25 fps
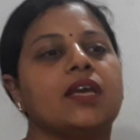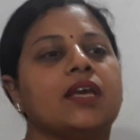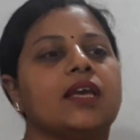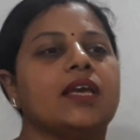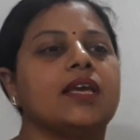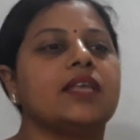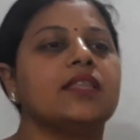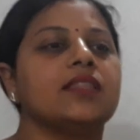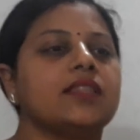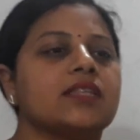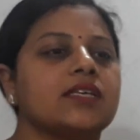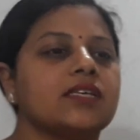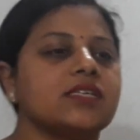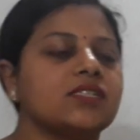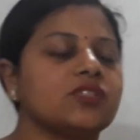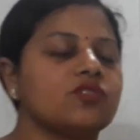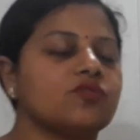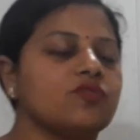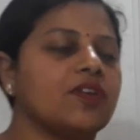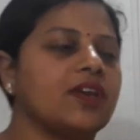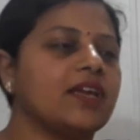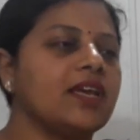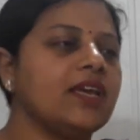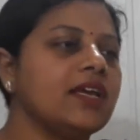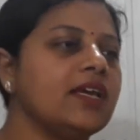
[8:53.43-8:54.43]
In this
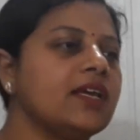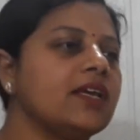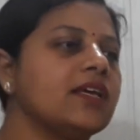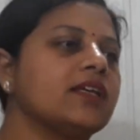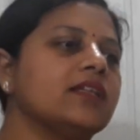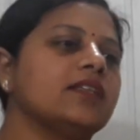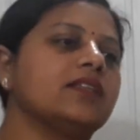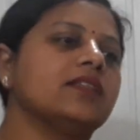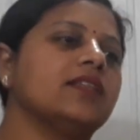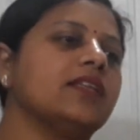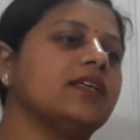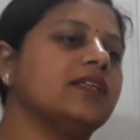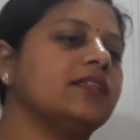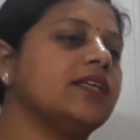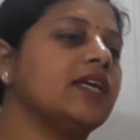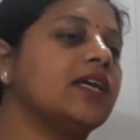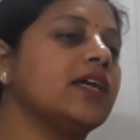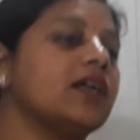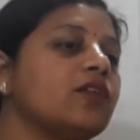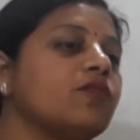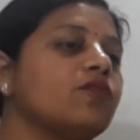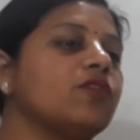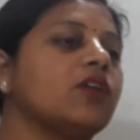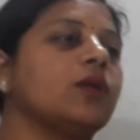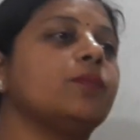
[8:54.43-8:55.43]
way,
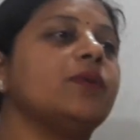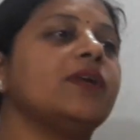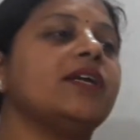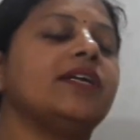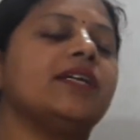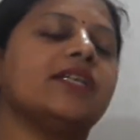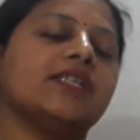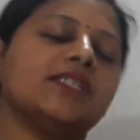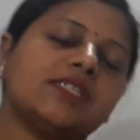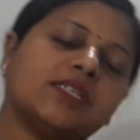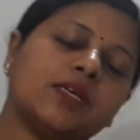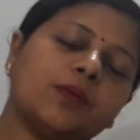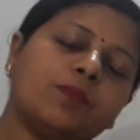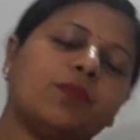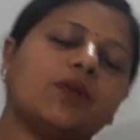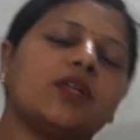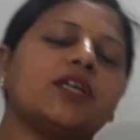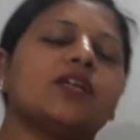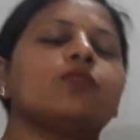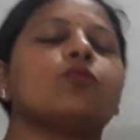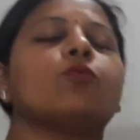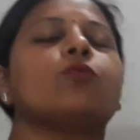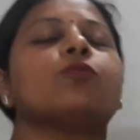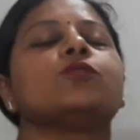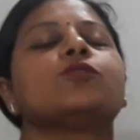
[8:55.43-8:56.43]
there will be
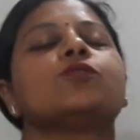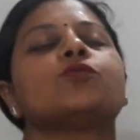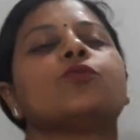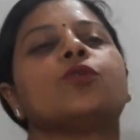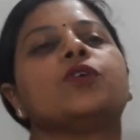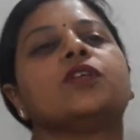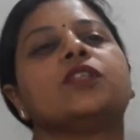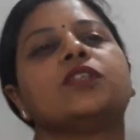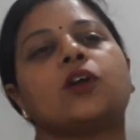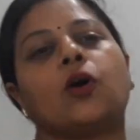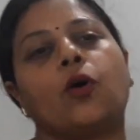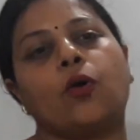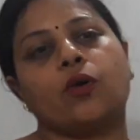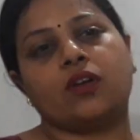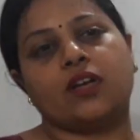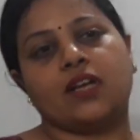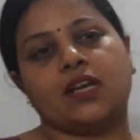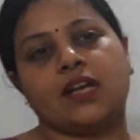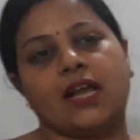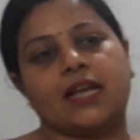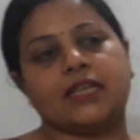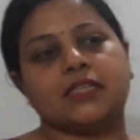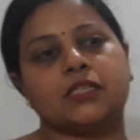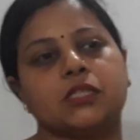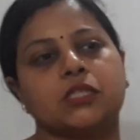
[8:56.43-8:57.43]
discipline also in the
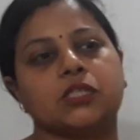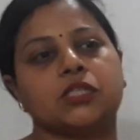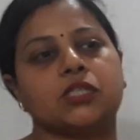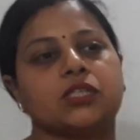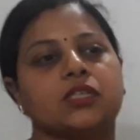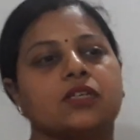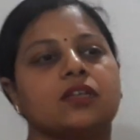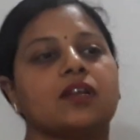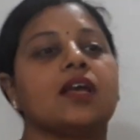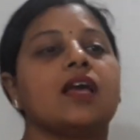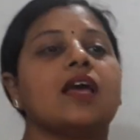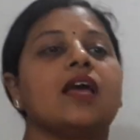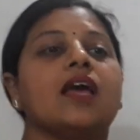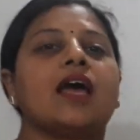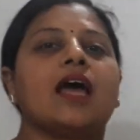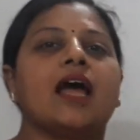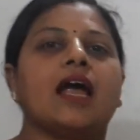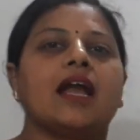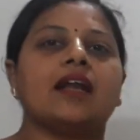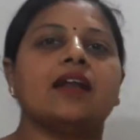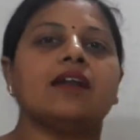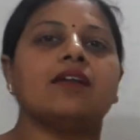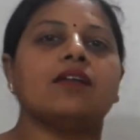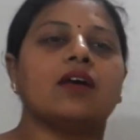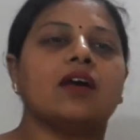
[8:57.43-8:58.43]
organization
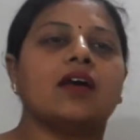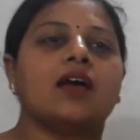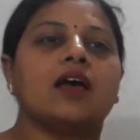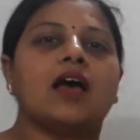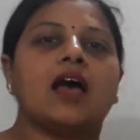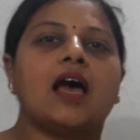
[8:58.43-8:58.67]
and